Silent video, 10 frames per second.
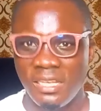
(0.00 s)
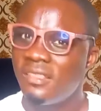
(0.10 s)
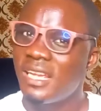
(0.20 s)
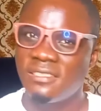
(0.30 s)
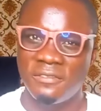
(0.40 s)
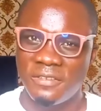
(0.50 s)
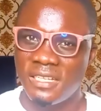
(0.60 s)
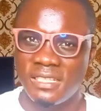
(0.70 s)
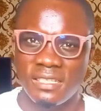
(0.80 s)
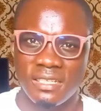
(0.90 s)
That's the
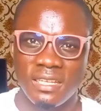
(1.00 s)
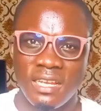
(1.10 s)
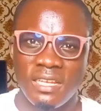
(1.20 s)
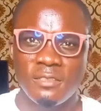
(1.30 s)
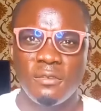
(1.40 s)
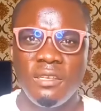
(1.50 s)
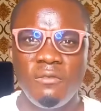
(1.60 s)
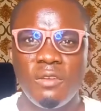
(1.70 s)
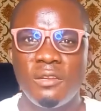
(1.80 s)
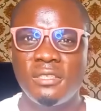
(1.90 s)
first thing. So
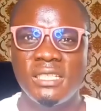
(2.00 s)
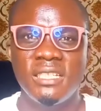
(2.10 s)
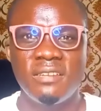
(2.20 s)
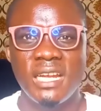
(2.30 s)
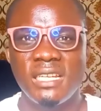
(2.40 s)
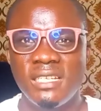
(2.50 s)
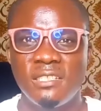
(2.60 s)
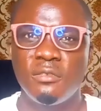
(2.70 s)
if you are not in the right niche,